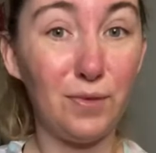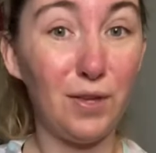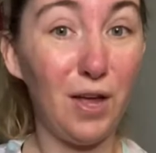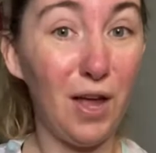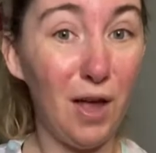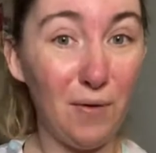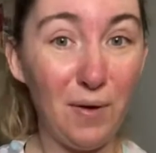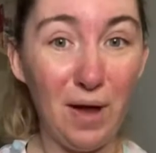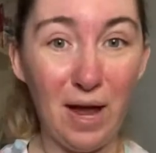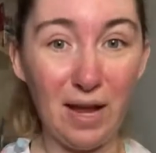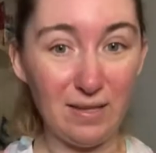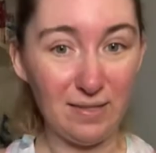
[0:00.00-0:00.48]

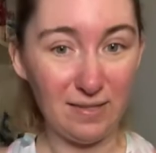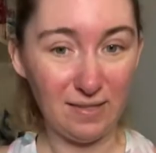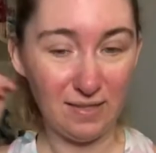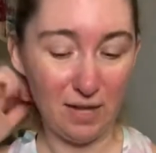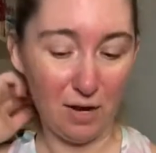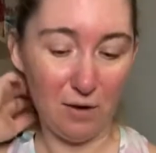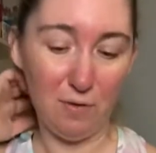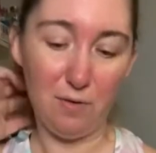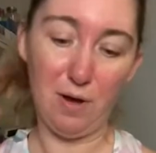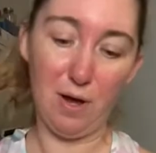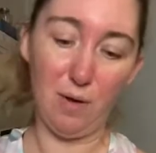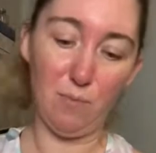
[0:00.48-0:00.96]
Okay,
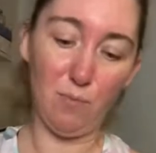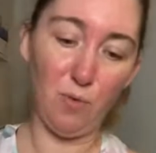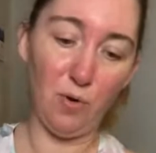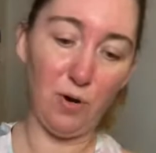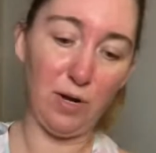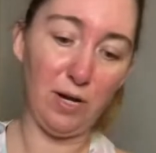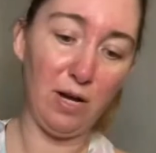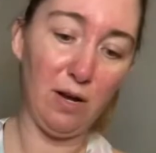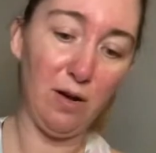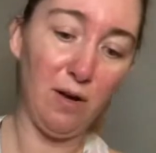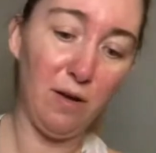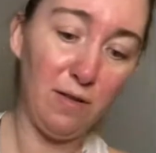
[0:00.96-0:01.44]
so I'm
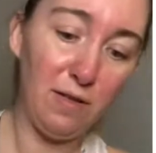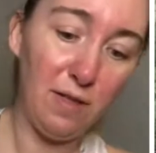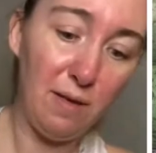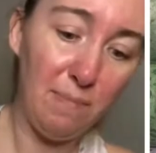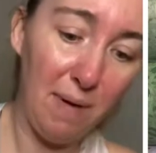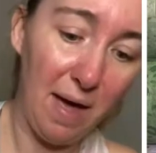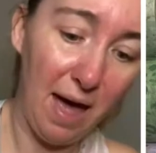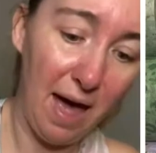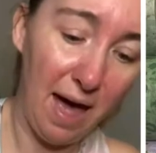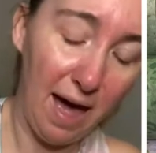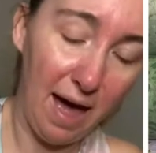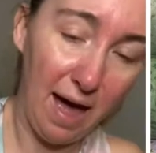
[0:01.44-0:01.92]
working on the
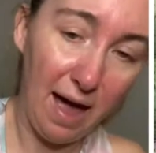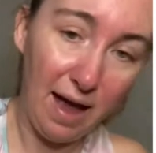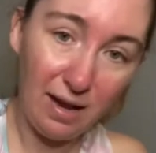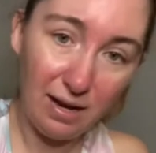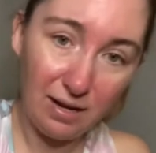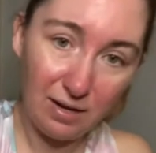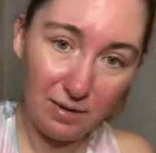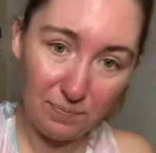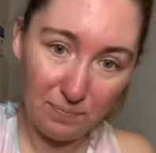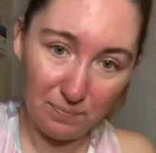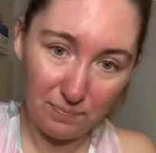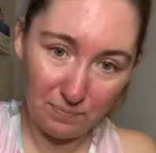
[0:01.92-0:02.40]

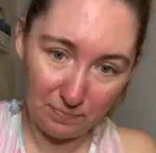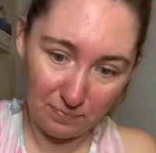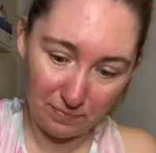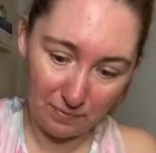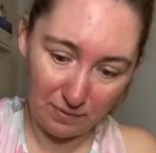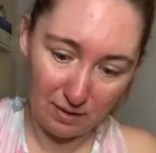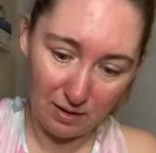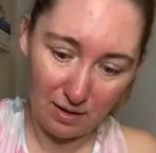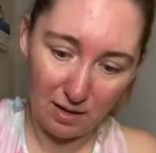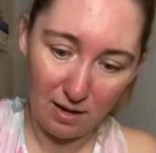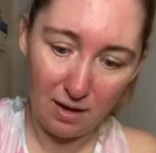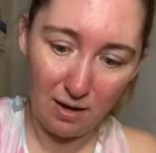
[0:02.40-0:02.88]
back
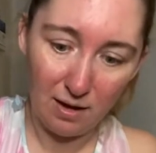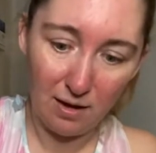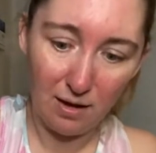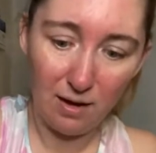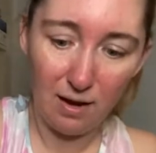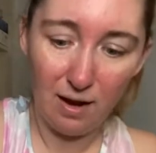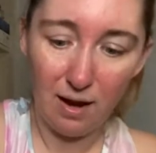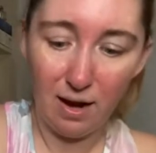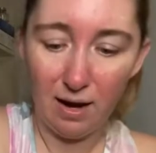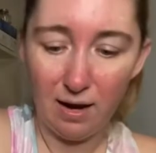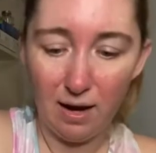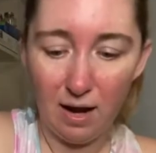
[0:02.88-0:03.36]

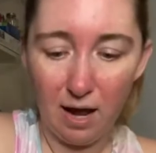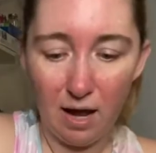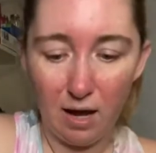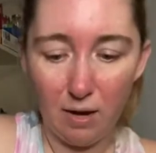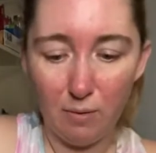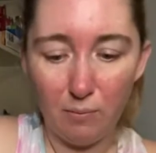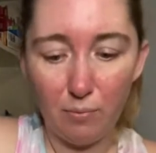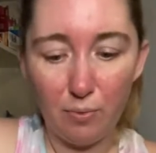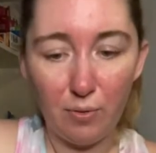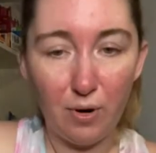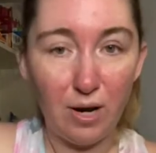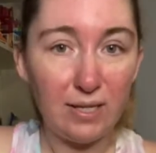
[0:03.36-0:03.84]
and
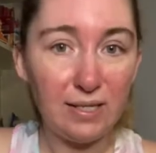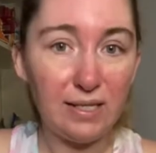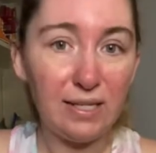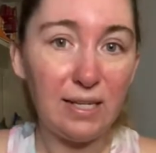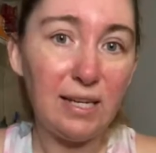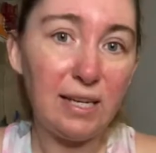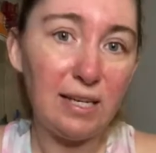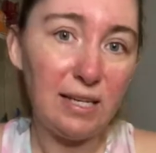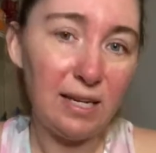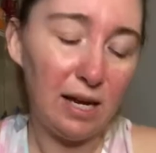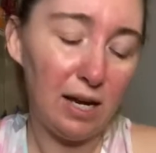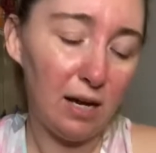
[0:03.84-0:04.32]
I'm pressing
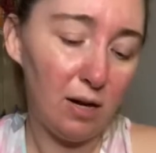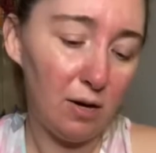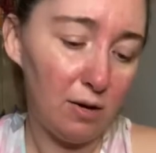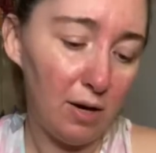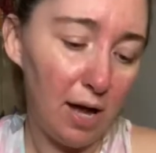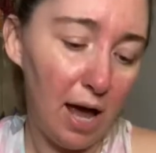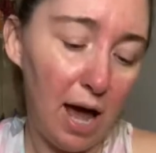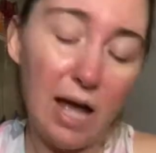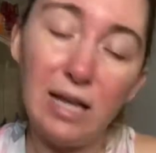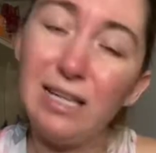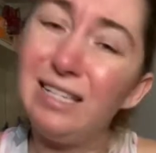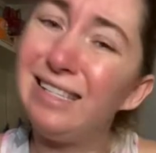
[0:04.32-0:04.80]
it down.
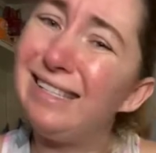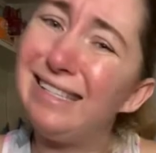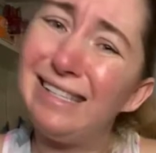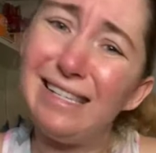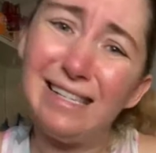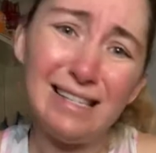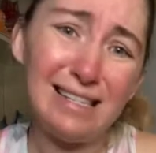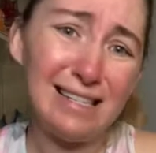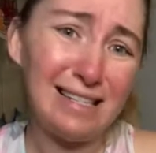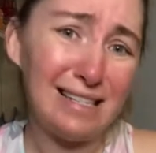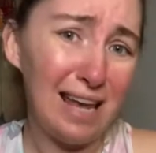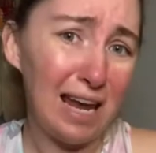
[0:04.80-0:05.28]
I just
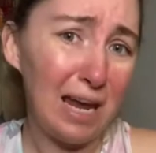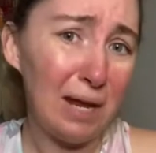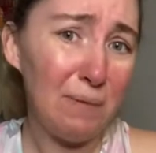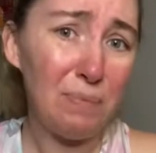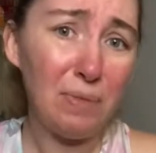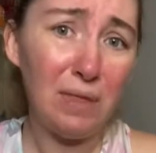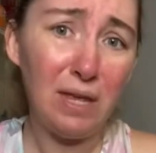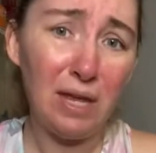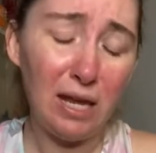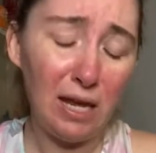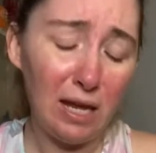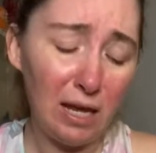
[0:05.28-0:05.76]
did the same
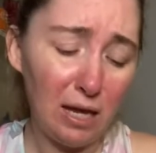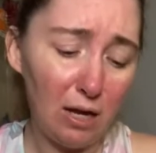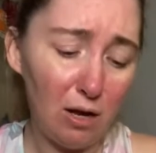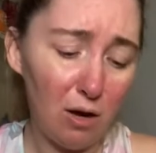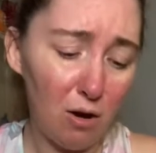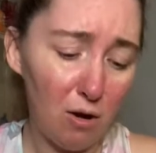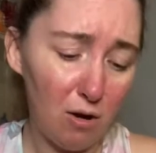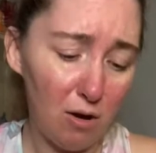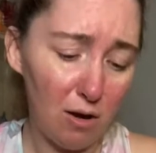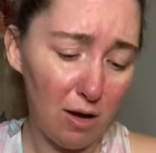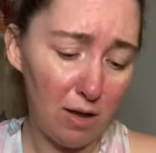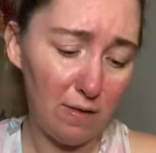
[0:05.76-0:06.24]
thing
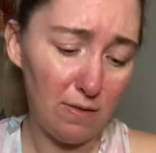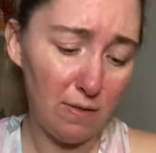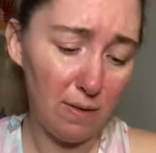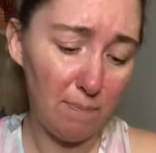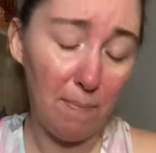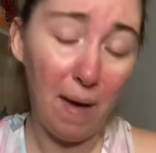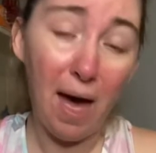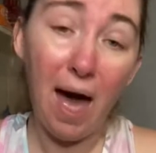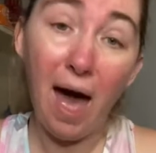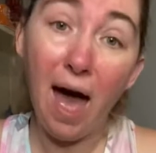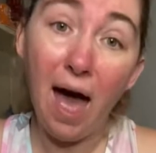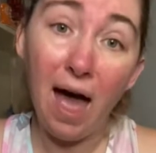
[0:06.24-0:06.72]
on the
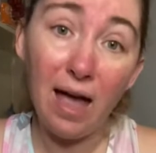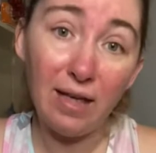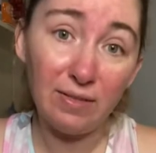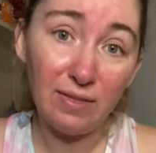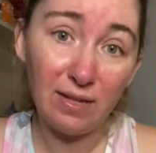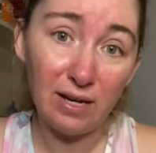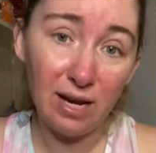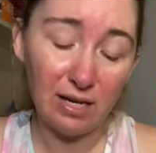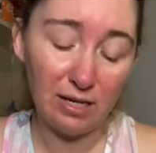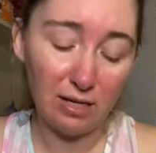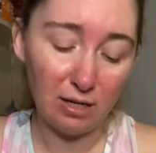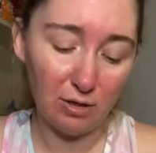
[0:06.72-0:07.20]
back
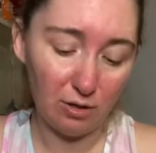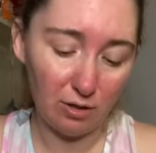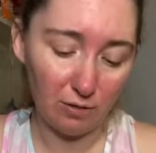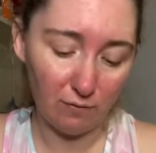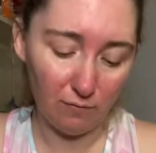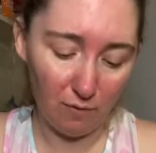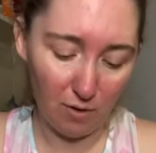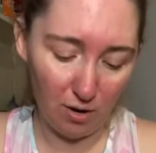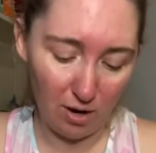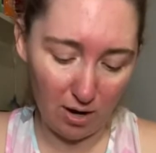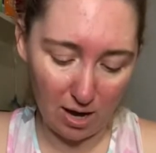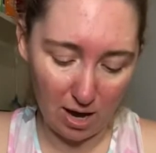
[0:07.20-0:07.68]
that I did on the
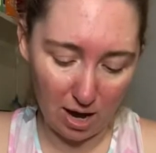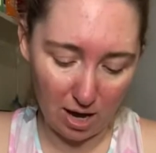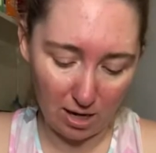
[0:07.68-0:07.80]
front.